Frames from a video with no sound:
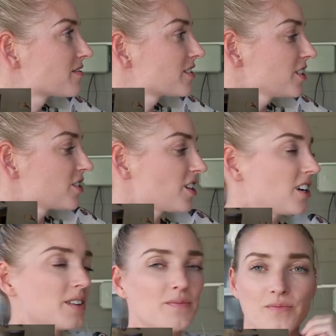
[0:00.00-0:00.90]
Good
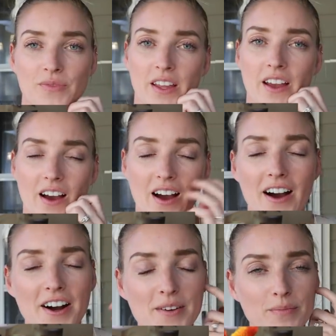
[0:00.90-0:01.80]
job.
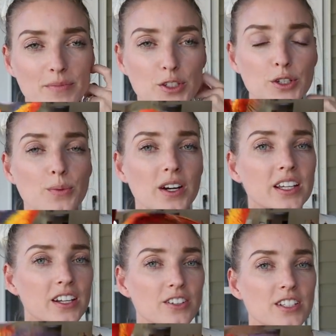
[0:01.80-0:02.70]
Um, so you want to
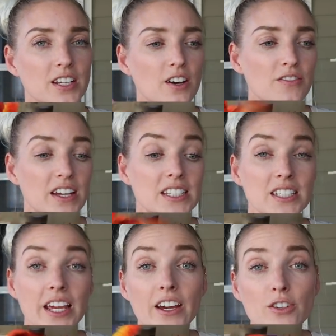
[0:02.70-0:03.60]
get yourself a
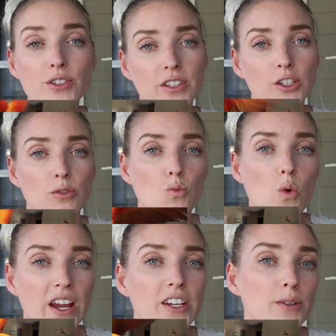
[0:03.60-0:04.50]
scale so that you can
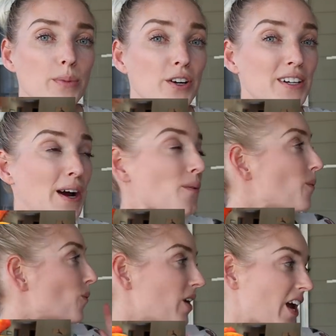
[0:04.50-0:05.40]
weigh your bird. Now
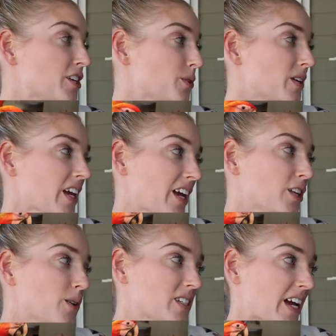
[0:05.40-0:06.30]
what I do with
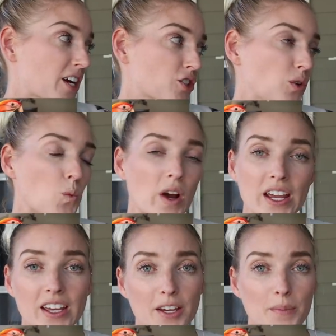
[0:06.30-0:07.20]
Halo is I actually
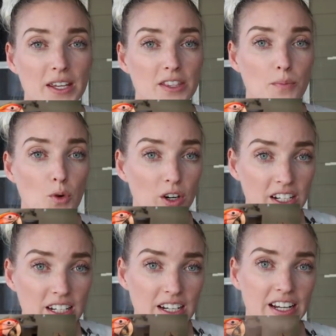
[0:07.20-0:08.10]
weigh him in the
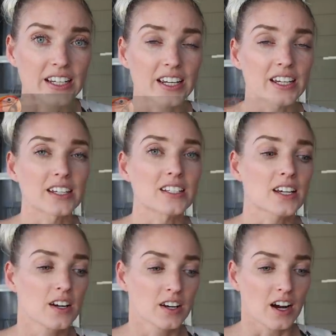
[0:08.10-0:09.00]
morning and I get his
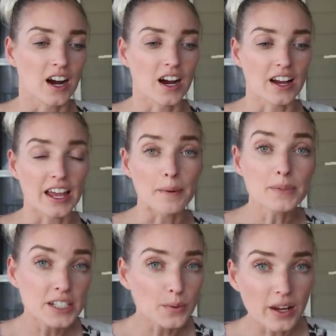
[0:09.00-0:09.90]
uh,
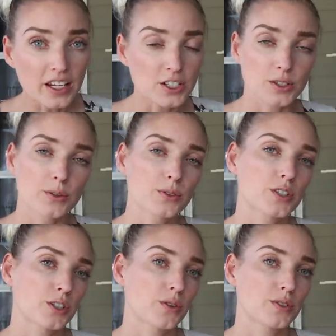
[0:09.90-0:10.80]
empty weight so,
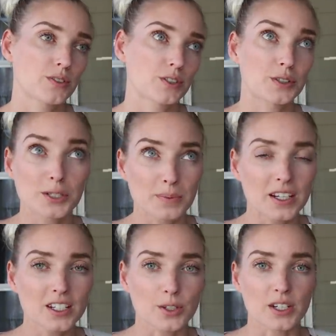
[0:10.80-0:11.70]
so, so to
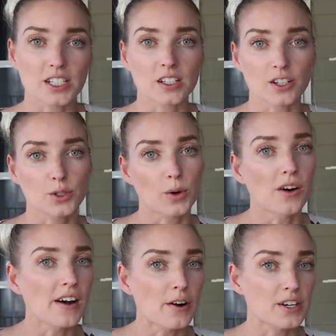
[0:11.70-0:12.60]
speak. So he's gone
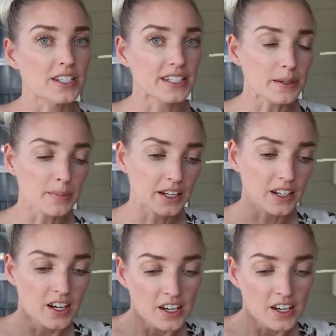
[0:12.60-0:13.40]
12 hours sleeping.